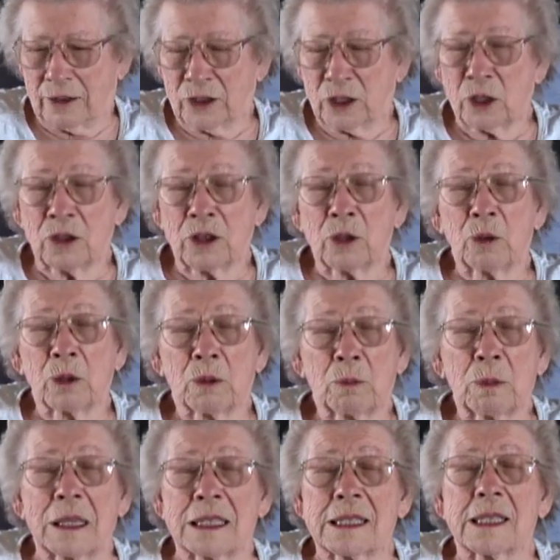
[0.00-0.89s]
there, there
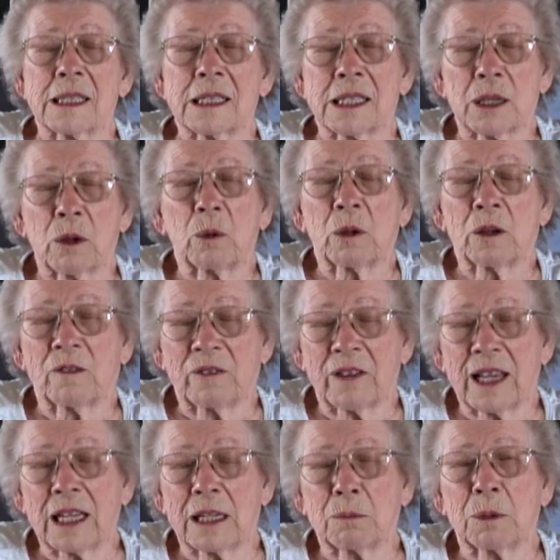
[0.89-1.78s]
were buses that were
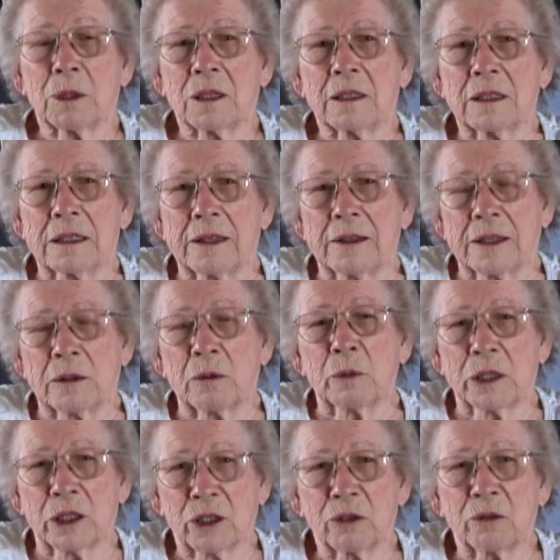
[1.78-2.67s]
available
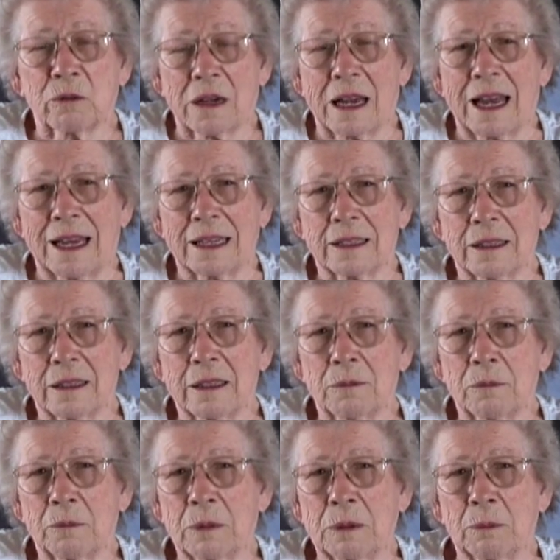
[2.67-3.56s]
that we could ride,
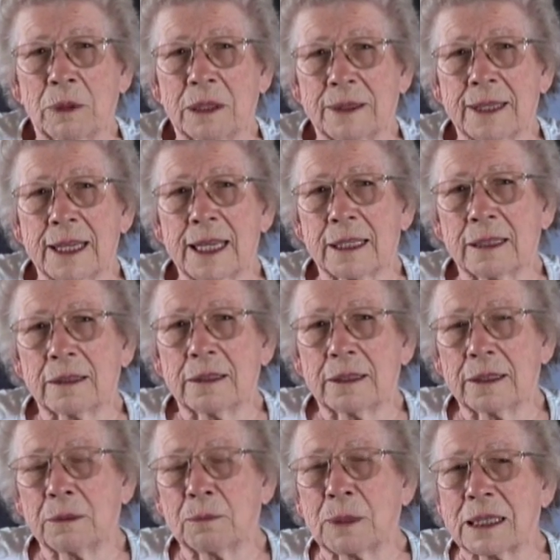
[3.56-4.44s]
but
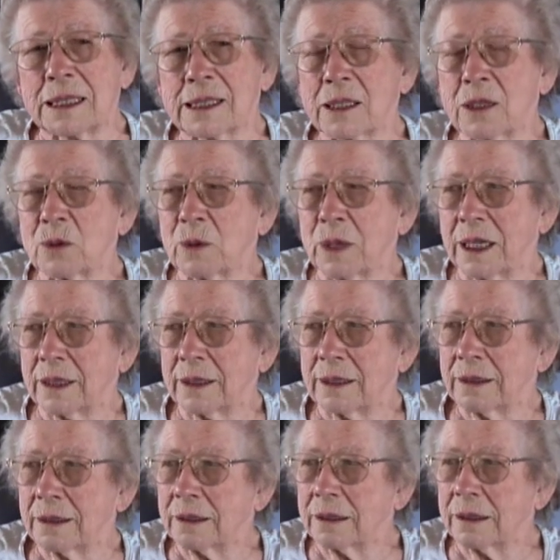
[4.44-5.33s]
then the buses
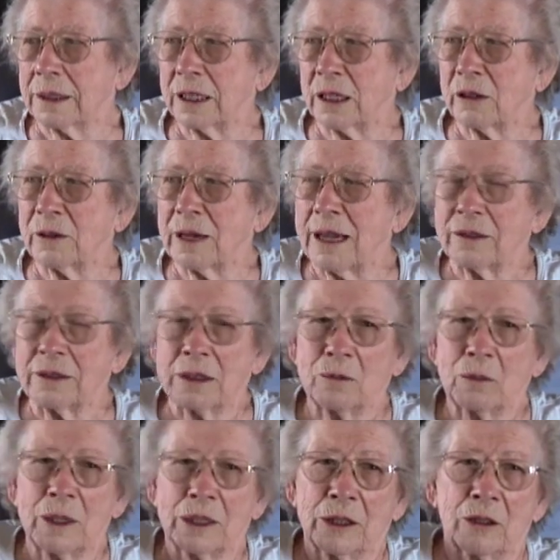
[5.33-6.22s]
went clear around
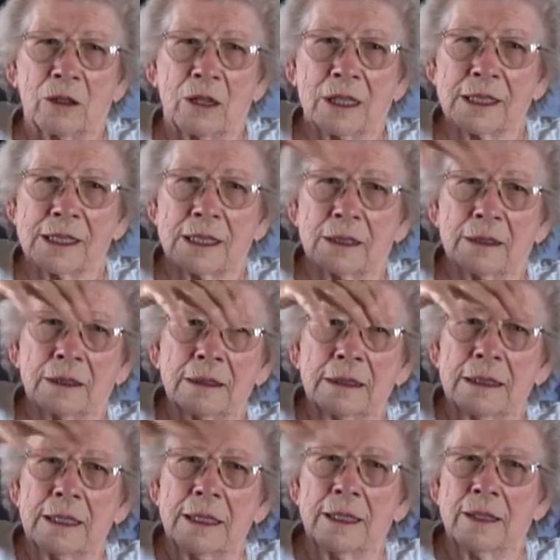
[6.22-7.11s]
and went across the,
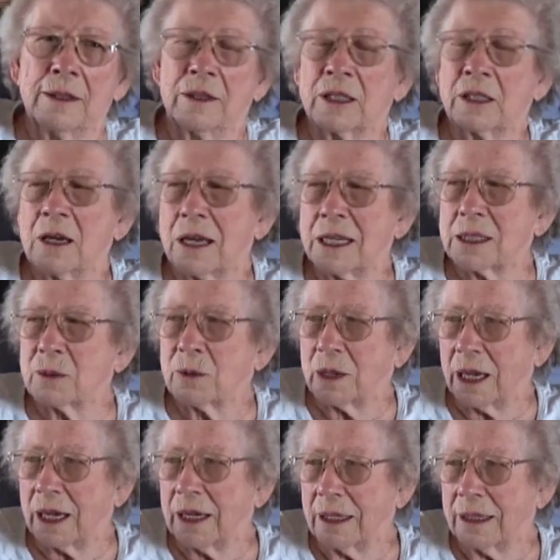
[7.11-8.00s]
the
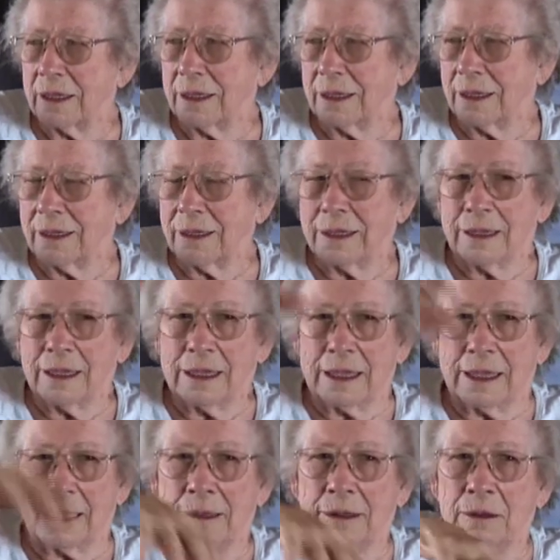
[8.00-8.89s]
causeway,
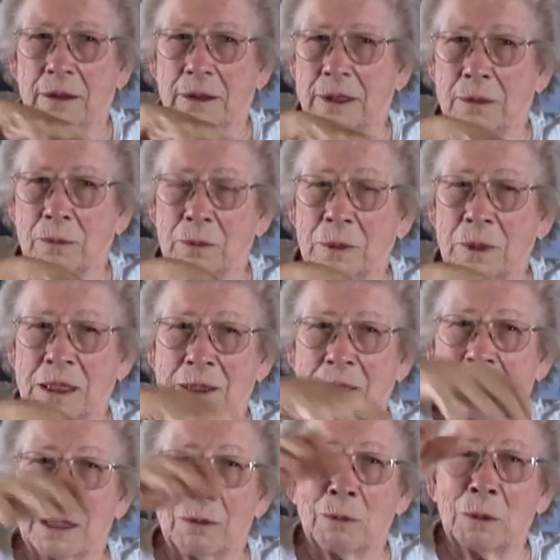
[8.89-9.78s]
and
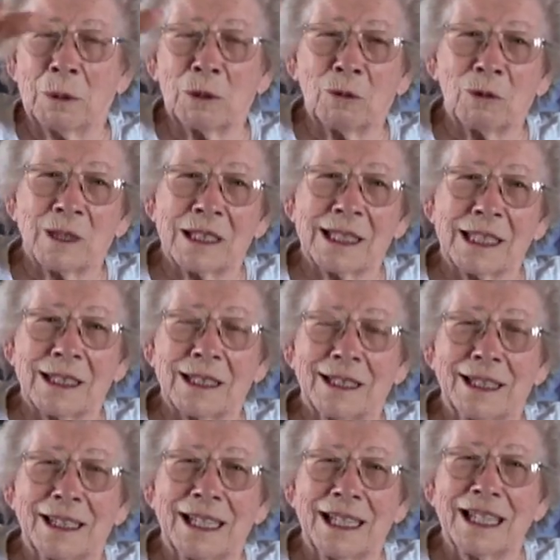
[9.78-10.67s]
but it was
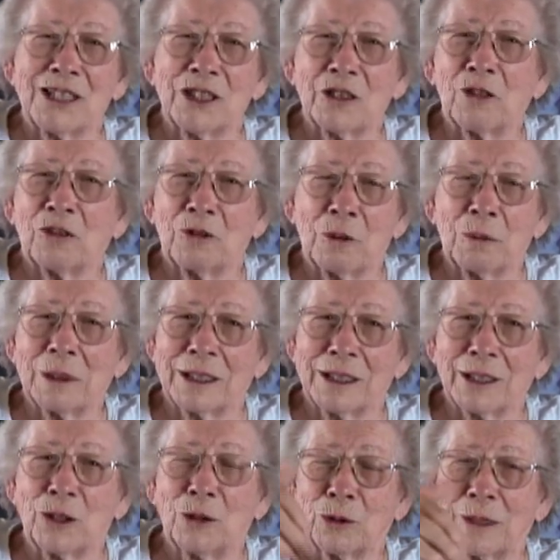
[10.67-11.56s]
easier for me
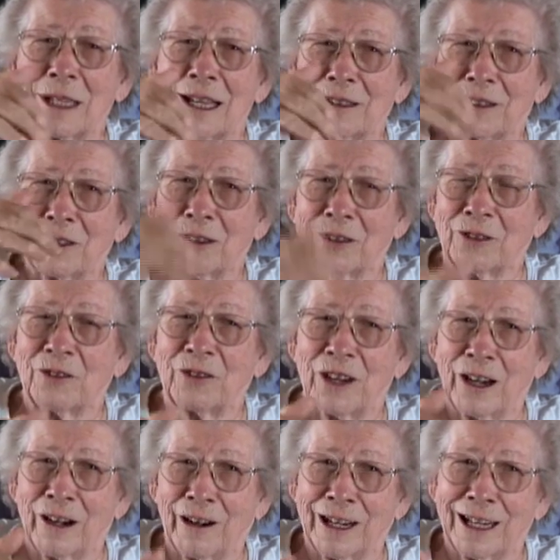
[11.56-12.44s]
to go down to the
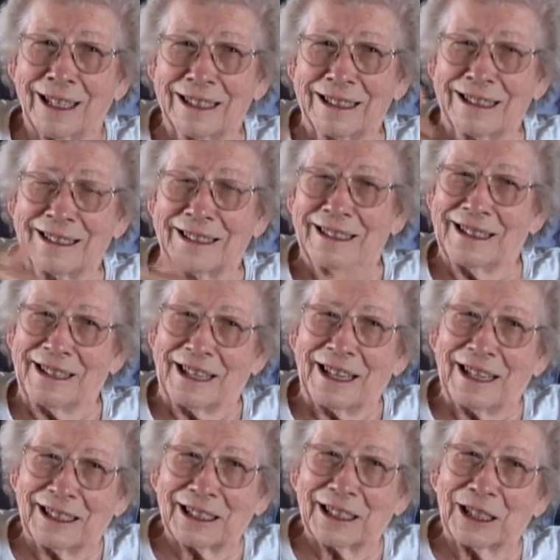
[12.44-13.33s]
ferry
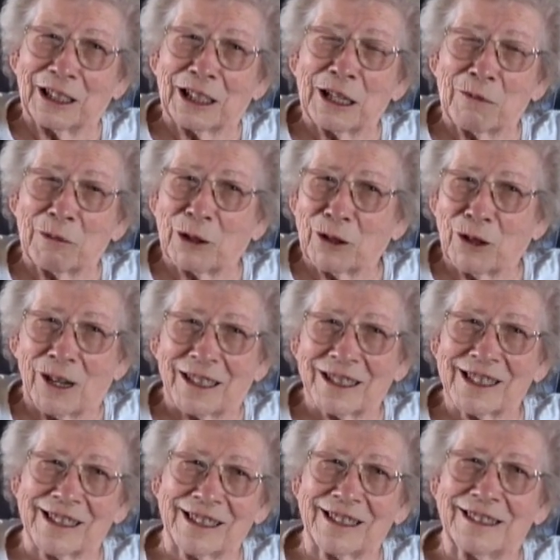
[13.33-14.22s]
and come
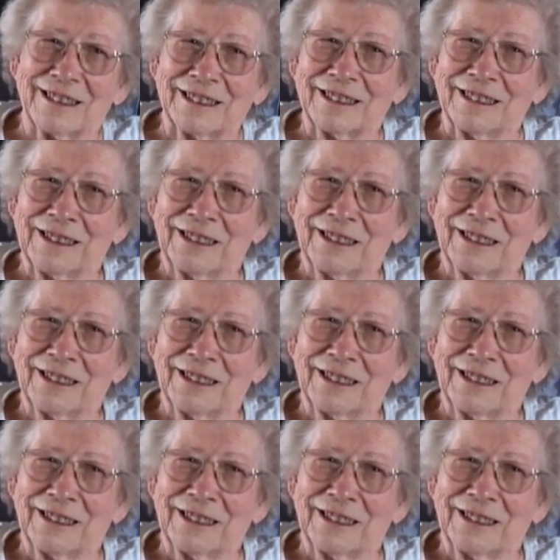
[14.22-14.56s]
across